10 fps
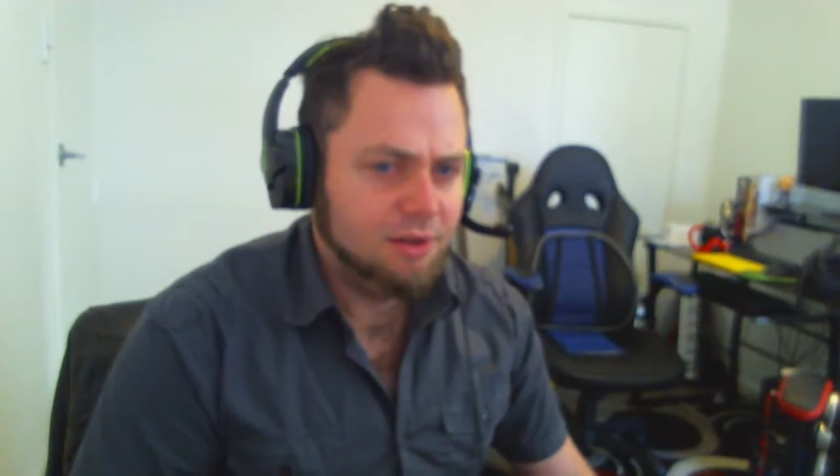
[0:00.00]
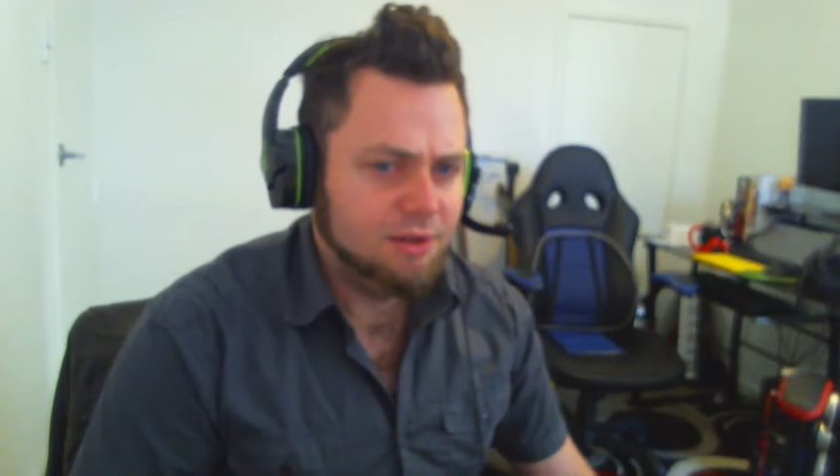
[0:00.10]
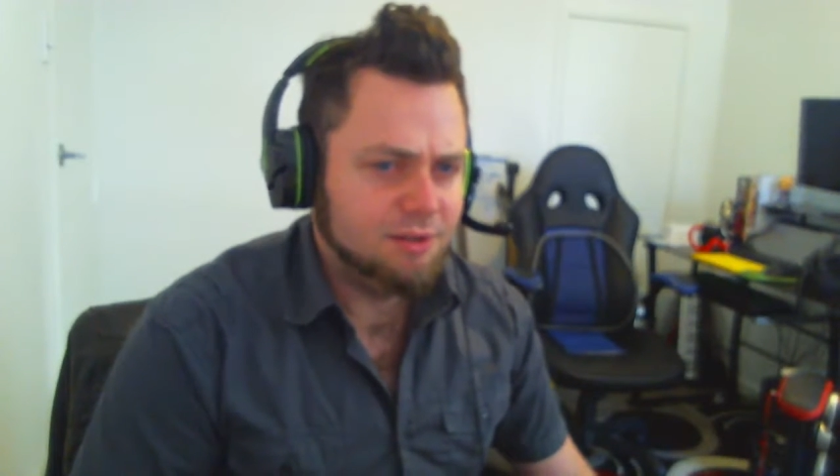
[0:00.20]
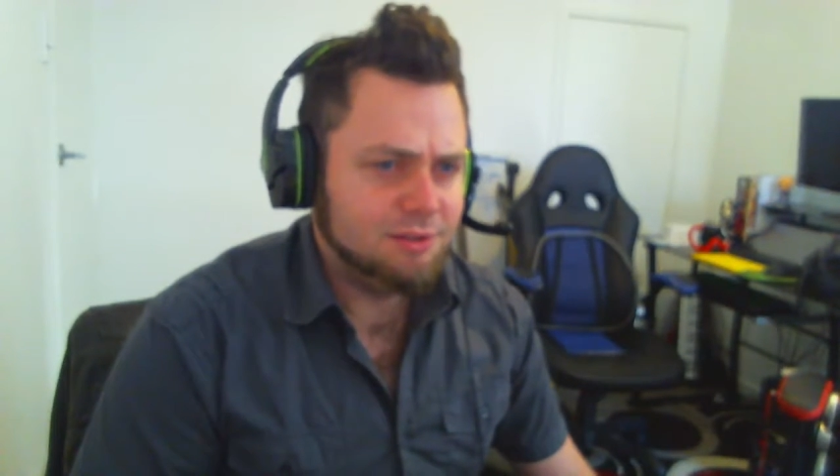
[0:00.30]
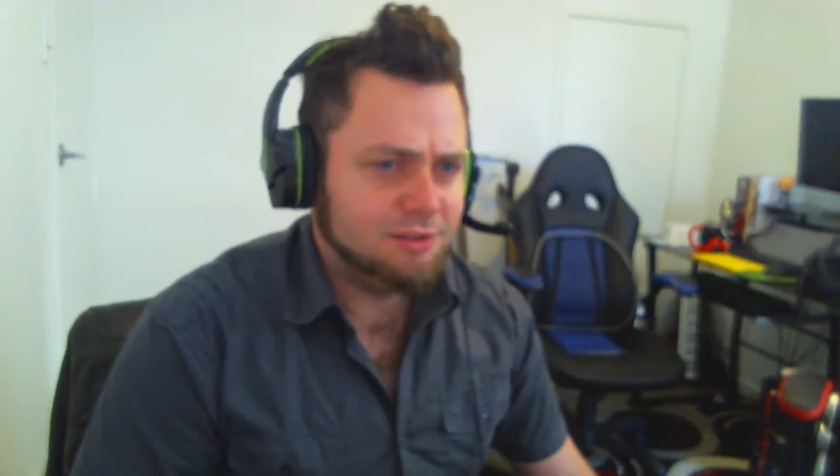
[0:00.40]

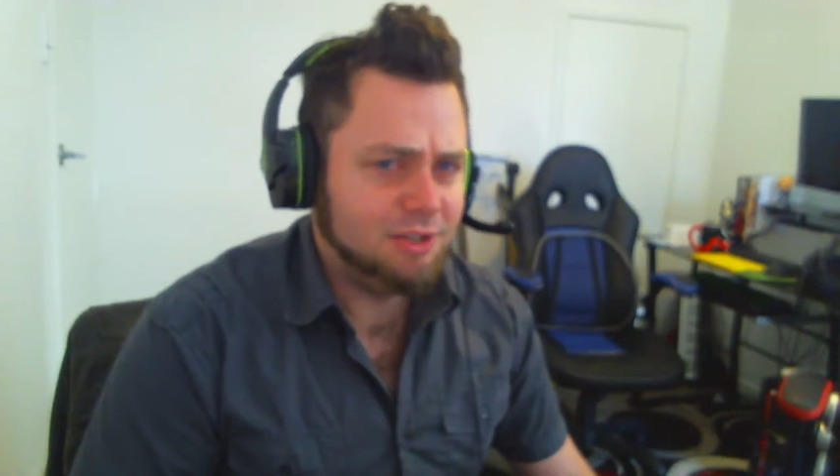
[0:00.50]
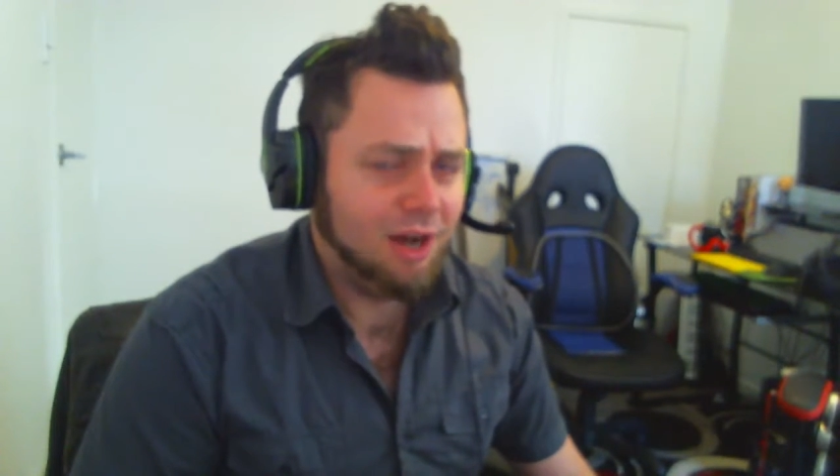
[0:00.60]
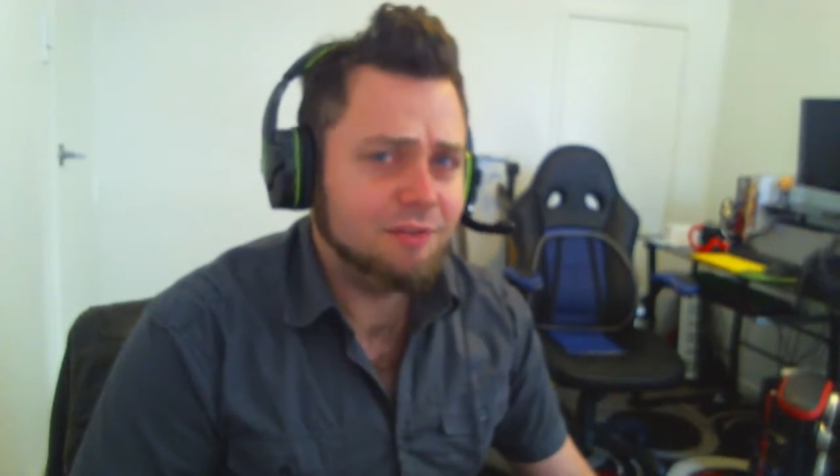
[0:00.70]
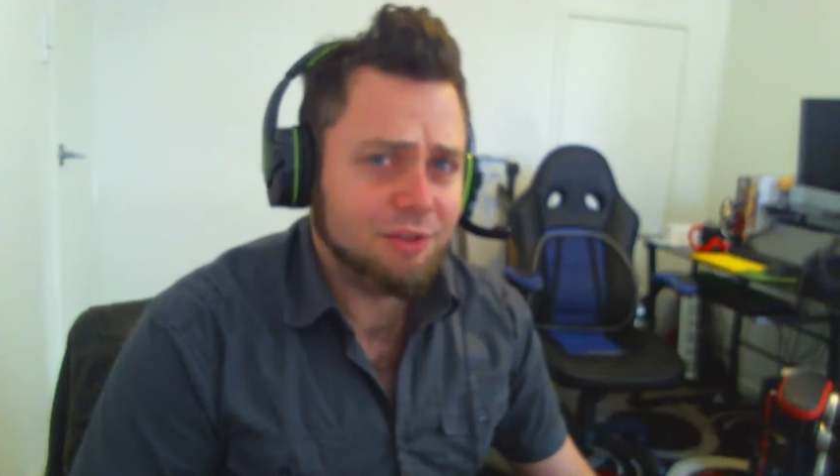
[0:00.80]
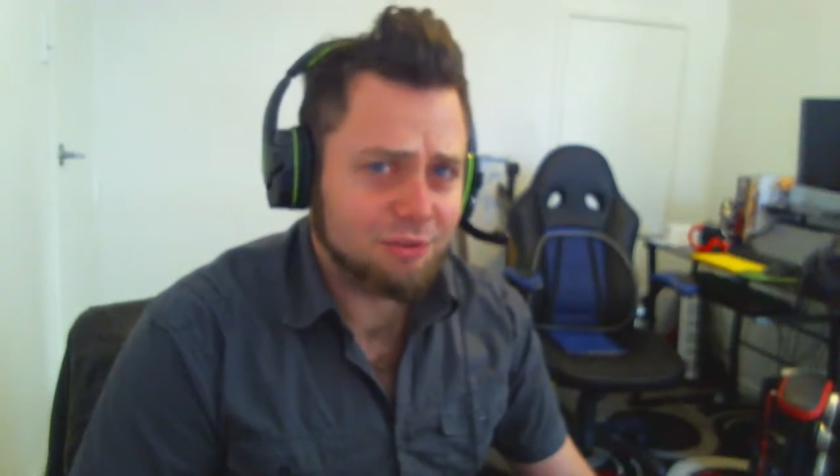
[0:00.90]

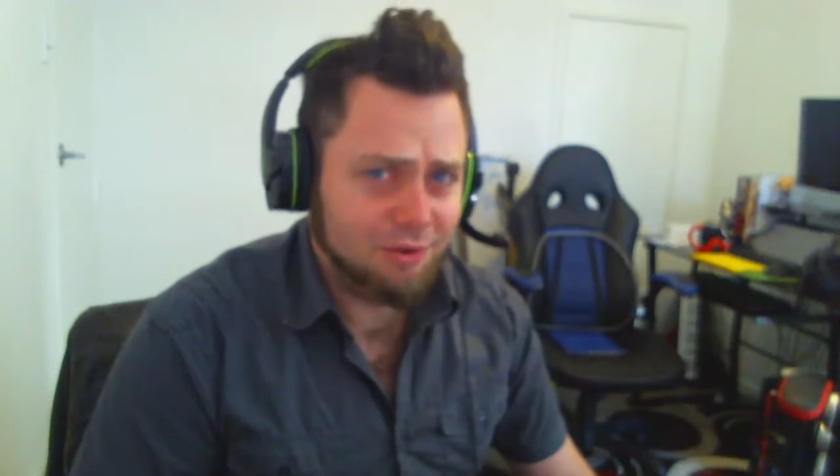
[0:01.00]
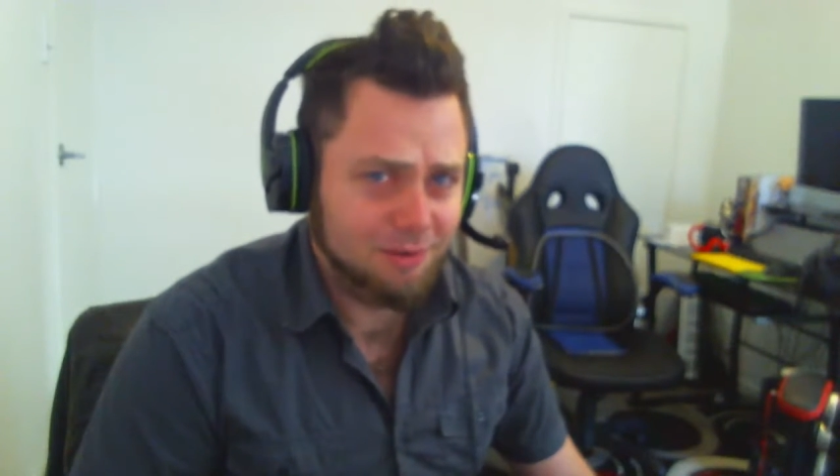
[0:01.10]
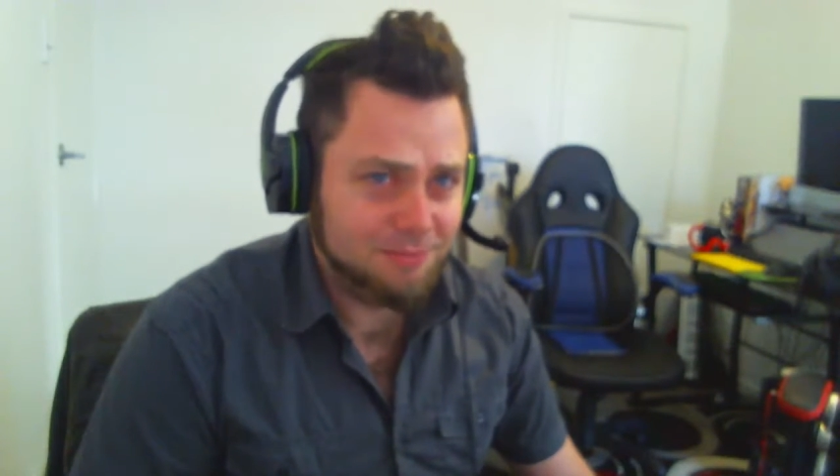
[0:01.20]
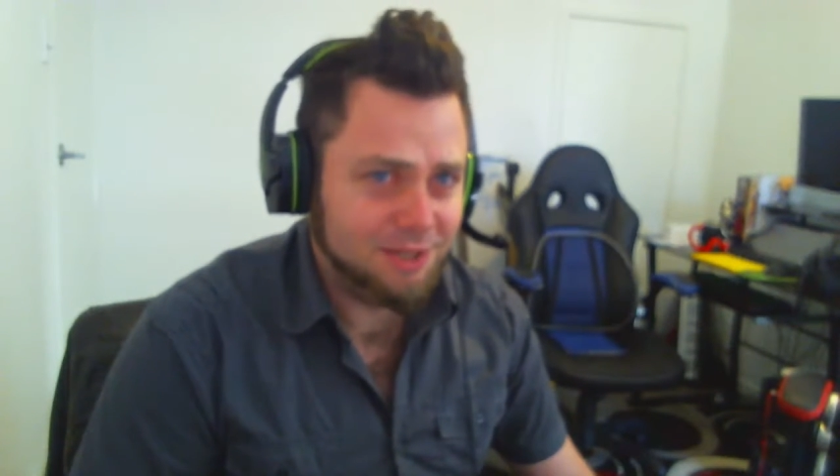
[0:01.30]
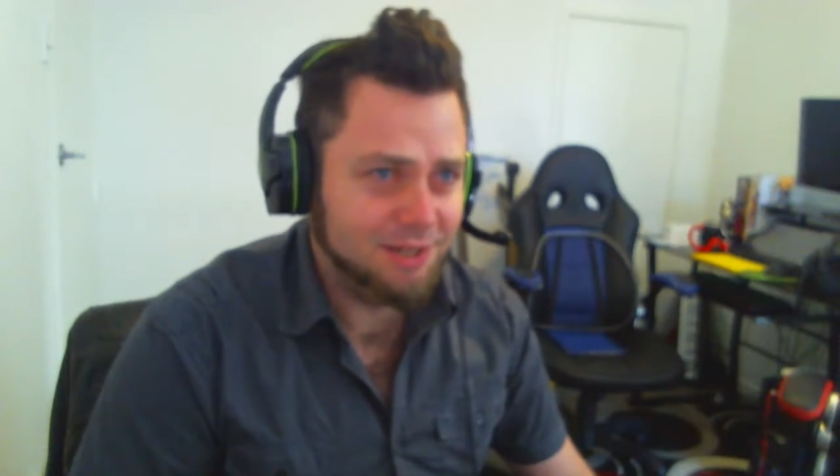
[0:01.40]

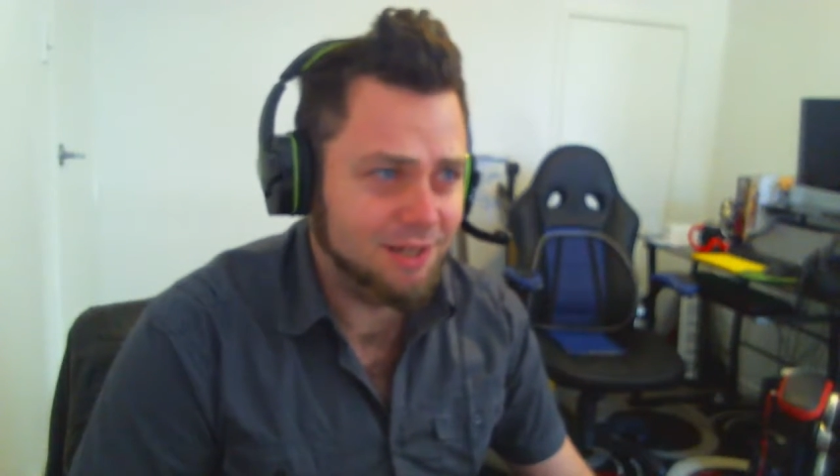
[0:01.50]
JavaScript